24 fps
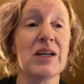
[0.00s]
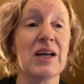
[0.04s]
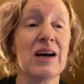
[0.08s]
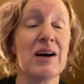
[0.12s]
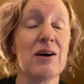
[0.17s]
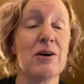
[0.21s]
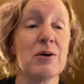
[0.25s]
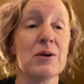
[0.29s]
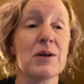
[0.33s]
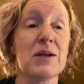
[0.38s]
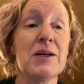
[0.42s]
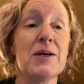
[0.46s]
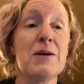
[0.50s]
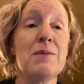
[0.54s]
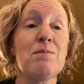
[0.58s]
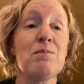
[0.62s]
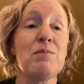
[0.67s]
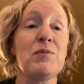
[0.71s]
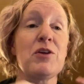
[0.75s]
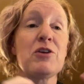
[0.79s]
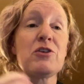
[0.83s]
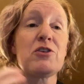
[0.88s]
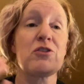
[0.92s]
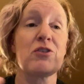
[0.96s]
out,
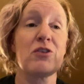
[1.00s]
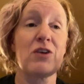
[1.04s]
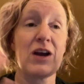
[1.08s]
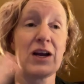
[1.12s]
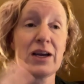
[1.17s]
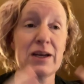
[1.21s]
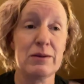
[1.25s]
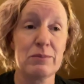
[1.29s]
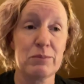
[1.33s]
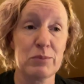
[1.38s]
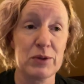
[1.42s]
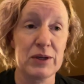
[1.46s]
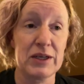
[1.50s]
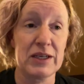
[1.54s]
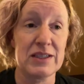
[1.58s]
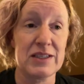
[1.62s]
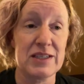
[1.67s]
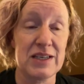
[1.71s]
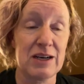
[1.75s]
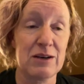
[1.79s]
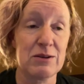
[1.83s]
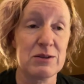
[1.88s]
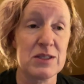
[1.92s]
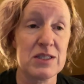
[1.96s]
to try and bring
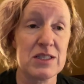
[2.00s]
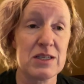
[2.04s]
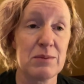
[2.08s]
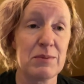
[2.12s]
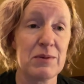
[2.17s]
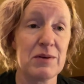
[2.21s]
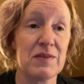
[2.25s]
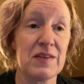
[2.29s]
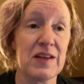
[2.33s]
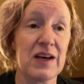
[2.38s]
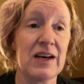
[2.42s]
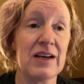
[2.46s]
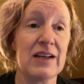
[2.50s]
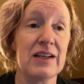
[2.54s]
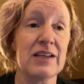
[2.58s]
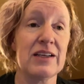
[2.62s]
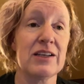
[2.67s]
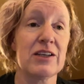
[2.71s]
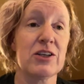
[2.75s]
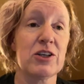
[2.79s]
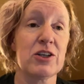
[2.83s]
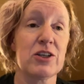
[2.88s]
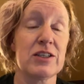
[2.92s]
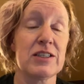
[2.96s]
down some of that
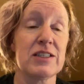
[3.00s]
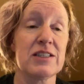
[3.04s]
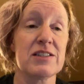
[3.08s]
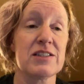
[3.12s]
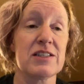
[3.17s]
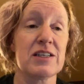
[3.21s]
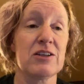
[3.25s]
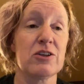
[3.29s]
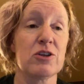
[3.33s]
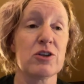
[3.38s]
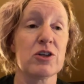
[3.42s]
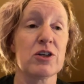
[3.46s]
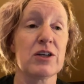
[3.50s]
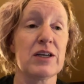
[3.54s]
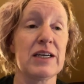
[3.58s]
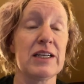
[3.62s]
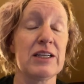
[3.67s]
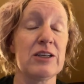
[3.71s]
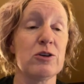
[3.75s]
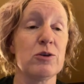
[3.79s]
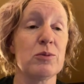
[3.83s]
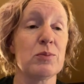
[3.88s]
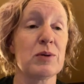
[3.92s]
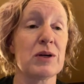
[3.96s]
increased
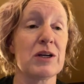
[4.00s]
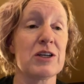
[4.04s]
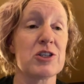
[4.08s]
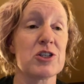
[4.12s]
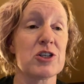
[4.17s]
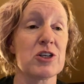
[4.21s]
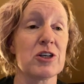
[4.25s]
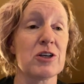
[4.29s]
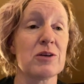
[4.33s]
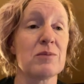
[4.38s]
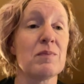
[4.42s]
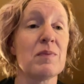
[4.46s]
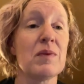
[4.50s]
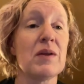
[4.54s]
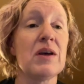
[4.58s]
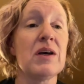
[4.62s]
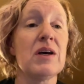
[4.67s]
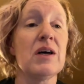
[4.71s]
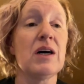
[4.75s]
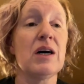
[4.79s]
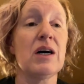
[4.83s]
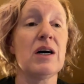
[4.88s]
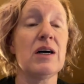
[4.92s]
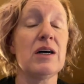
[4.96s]
intracranial pressure.
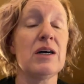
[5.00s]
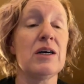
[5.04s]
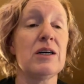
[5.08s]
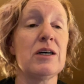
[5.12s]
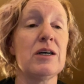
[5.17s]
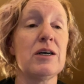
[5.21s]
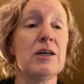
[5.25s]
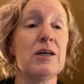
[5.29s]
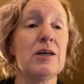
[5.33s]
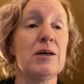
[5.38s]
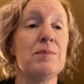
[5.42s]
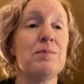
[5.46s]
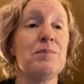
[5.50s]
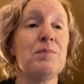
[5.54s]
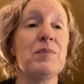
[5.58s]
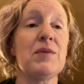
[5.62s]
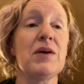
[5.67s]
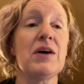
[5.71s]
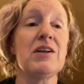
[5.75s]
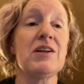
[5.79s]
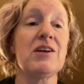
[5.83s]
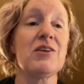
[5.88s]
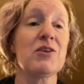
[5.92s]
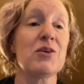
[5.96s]

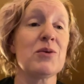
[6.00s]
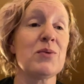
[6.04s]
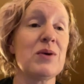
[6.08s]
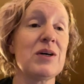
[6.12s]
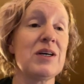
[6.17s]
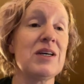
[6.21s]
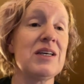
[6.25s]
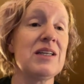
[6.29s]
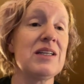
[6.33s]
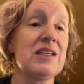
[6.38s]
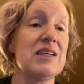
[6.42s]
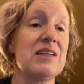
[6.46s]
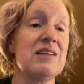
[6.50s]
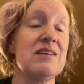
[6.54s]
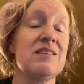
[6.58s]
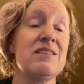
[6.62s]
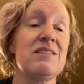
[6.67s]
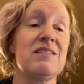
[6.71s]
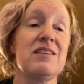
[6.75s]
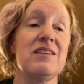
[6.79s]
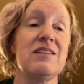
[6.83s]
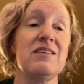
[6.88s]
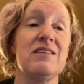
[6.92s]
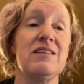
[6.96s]
Another one is
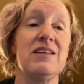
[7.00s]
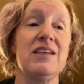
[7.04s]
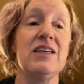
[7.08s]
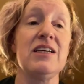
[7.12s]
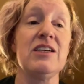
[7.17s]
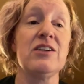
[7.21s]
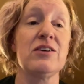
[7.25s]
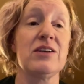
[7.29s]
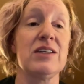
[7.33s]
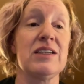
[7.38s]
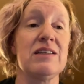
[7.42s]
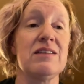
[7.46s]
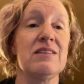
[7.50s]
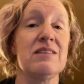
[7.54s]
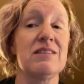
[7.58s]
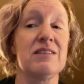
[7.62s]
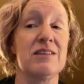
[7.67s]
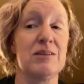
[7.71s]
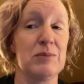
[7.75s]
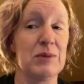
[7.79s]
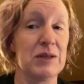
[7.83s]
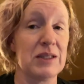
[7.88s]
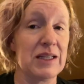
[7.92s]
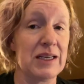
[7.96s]
to decrease
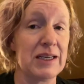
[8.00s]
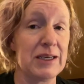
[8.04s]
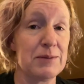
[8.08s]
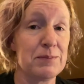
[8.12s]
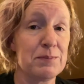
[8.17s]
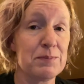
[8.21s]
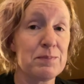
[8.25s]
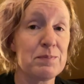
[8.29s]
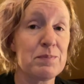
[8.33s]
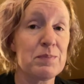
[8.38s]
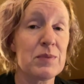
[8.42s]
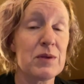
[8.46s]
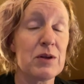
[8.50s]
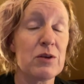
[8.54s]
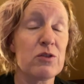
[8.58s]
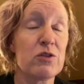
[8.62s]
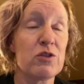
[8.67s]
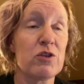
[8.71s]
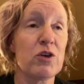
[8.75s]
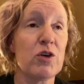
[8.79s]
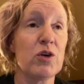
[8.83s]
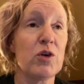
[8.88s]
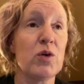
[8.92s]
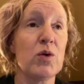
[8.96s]
stimuli.
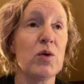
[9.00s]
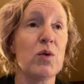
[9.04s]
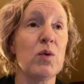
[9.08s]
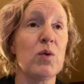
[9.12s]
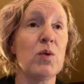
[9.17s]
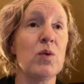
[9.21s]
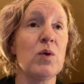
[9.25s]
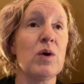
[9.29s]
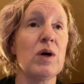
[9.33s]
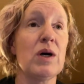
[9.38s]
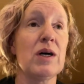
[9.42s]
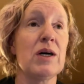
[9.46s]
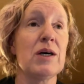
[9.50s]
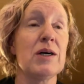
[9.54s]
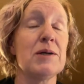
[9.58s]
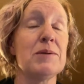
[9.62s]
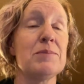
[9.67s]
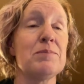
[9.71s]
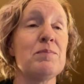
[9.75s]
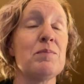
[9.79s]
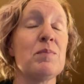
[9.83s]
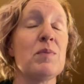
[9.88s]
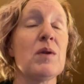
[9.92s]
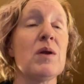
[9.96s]

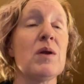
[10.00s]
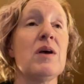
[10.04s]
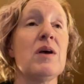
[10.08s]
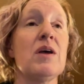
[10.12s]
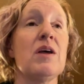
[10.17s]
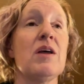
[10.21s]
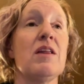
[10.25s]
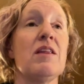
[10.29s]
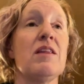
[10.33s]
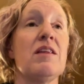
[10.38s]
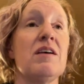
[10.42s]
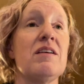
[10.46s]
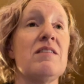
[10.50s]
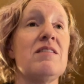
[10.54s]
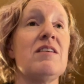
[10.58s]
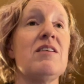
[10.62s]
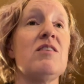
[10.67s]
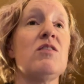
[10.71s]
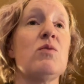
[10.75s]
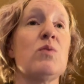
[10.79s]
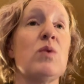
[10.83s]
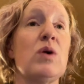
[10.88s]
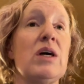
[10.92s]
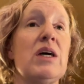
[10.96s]
So this
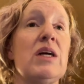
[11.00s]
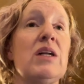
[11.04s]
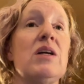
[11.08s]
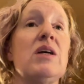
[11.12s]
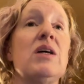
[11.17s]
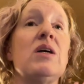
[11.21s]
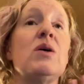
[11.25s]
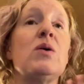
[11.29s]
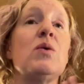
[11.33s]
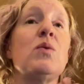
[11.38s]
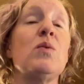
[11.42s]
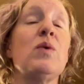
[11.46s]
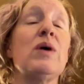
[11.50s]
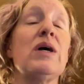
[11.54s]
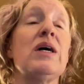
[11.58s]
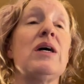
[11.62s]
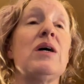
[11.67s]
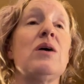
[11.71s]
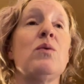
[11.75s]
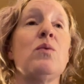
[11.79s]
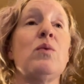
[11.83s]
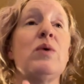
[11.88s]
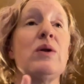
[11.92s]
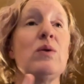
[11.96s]
is one
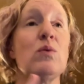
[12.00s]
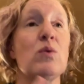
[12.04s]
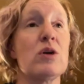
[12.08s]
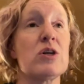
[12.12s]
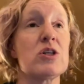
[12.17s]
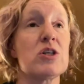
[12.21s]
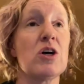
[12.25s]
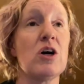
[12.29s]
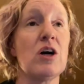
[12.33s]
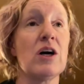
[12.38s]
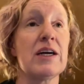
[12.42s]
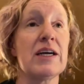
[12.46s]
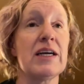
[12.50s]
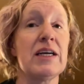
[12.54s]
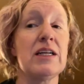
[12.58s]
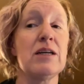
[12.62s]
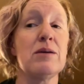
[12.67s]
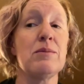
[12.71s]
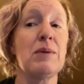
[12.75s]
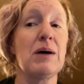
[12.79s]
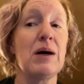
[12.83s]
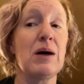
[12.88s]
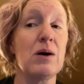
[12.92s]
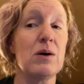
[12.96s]
where when we're talking
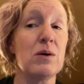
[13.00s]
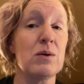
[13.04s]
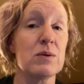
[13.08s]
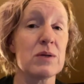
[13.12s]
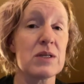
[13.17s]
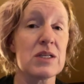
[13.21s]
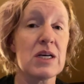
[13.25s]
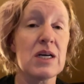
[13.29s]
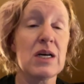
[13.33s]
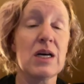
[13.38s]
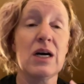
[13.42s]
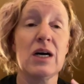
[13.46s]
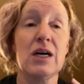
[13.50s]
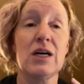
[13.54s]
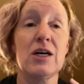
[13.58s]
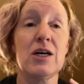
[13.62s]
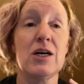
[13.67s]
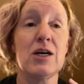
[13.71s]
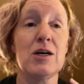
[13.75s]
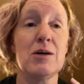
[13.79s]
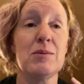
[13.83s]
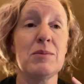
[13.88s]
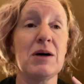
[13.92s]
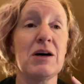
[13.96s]
about
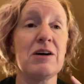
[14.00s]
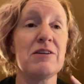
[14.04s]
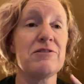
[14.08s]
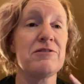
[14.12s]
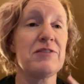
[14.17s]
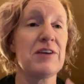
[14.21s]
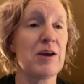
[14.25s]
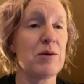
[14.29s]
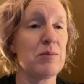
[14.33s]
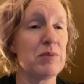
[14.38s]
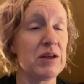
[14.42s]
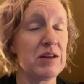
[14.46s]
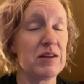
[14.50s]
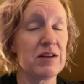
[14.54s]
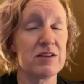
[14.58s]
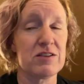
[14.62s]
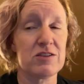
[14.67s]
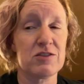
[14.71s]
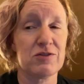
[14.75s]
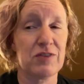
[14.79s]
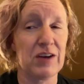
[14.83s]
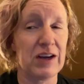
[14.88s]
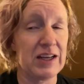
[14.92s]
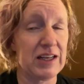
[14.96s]
a family
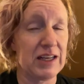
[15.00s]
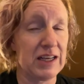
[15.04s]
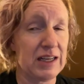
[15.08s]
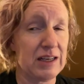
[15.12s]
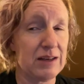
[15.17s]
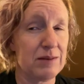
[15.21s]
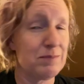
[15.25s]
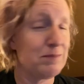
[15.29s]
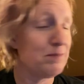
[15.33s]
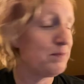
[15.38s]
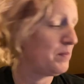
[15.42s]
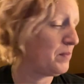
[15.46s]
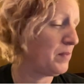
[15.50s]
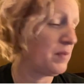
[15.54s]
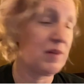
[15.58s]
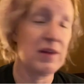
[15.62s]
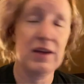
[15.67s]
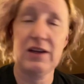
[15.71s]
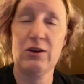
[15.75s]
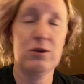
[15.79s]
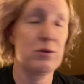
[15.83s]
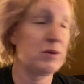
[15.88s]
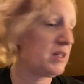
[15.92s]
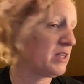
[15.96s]
that's fighting, they
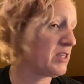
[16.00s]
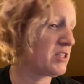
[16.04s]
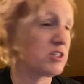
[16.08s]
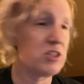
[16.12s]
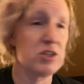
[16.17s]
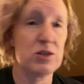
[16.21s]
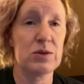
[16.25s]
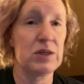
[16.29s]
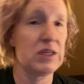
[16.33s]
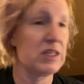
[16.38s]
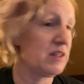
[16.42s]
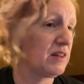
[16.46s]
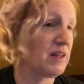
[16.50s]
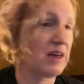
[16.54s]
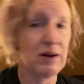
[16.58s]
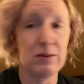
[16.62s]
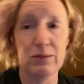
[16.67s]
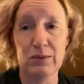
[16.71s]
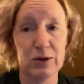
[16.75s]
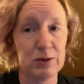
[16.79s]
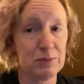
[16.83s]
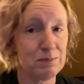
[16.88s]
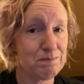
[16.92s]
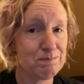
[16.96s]
don't get to do it in that
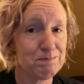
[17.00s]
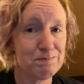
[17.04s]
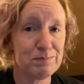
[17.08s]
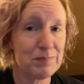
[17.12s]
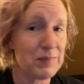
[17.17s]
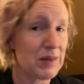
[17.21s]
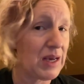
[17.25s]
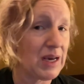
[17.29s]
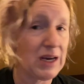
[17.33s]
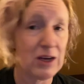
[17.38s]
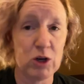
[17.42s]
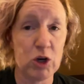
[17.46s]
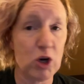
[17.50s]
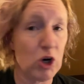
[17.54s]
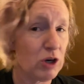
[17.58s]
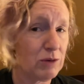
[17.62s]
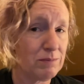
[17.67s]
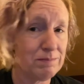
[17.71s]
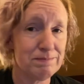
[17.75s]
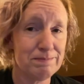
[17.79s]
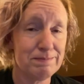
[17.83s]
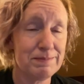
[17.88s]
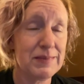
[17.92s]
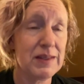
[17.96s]
room at all.
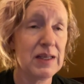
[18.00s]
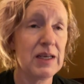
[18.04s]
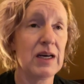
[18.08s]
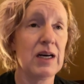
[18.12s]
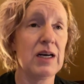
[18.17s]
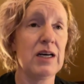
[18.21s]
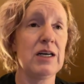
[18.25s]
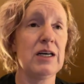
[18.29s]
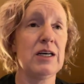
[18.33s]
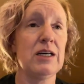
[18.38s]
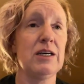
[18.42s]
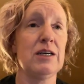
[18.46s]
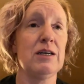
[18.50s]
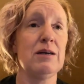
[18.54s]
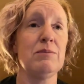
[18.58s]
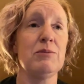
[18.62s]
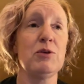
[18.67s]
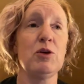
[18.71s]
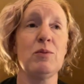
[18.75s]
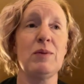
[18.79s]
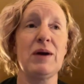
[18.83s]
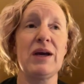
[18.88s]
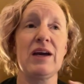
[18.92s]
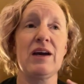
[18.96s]

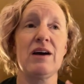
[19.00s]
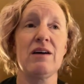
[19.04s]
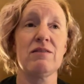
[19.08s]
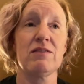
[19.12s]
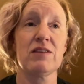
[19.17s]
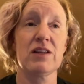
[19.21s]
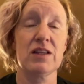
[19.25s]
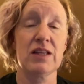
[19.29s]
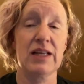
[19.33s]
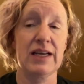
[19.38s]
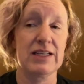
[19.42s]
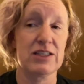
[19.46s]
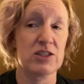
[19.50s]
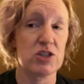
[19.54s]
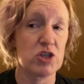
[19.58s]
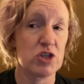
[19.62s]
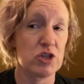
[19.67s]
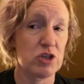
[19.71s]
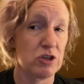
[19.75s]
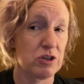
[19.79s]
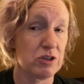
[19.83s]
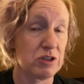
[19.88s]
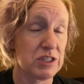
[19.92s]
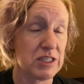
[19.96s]
You might have the lights
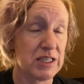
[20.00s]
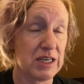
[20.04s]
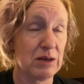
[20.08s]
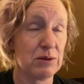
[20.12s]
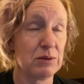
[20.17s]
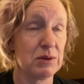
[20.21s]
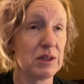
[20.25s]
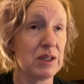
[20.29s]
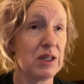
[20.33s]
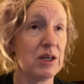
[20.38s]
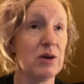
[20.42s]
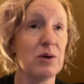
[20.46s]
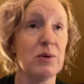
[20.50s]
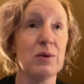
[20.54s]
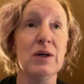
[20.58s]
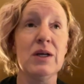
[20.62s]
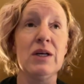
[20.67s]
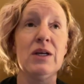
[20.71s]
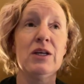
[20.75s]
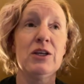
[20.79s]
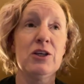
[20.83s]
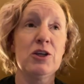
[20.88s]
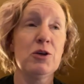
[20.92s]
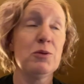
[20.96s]
turned down low.
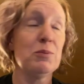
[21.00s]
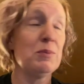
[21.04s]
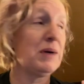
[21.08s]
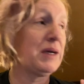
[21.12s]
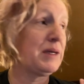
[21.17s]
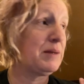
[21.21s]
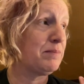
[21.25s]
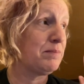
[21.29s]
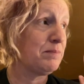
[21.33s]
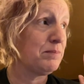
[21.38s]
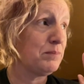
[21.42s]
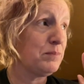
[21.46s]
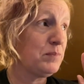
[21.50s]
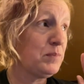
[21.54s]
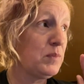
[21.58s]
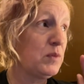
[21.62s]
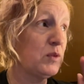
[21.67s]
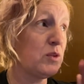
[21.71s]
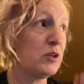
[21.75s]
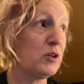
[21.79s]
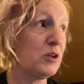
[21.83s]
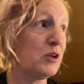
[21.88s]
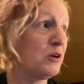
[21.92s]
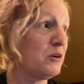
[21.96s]
You might
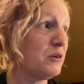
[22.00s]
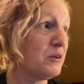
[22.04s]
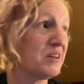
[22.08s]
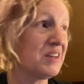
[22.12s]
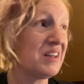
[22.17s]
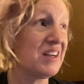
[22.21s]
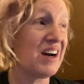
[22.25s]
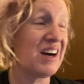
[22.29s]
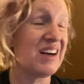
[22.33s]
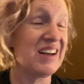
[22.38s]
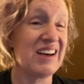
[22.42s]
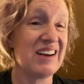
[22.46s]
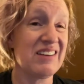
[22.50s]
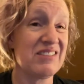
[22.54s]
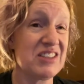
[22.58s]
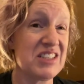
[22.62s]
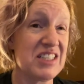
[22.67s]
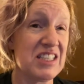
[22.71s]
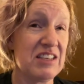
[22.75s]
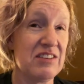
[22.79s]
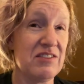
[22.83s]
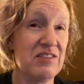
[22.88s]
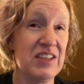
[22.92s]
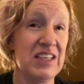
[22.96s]
not have
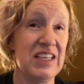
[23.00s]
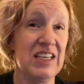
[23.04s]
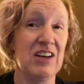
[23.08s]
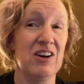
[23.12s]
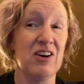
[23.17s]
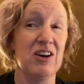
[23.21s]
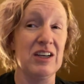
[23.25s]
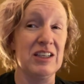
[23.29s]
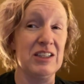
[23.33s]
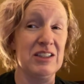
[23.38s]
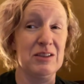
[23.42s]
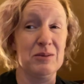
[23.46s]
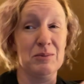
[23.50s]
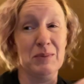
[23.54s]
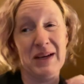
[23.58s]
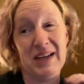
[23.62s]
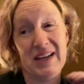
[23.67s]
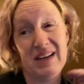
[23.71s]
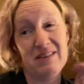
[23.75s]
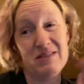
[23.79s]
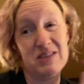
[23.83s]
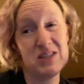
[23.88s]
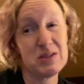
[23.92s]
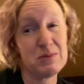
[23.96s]
TV on. You might
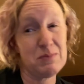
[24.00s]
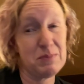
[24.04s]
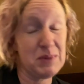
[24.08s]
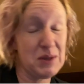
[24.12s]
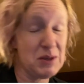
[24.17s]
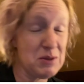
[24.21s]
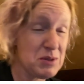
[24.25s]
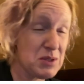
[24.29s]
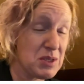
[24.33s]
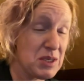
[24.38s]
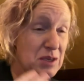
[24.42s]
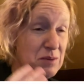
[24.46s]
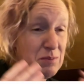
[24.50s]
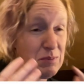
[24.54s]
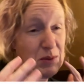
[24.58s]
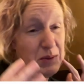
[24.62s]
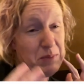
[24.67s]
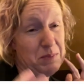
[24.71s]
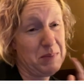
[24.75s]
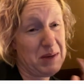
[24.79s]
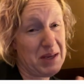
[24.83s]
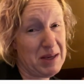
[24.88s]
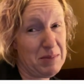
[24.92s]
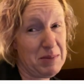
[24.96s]
have some music, but
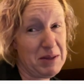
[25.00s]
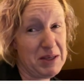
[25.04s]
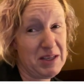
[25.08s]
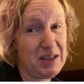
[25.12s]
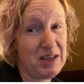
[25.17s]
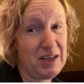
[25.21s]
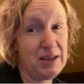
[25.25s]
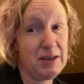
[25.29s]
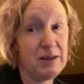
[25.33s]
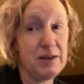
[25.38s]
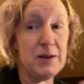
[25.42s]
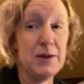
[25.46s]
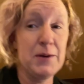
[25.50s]
maybe not.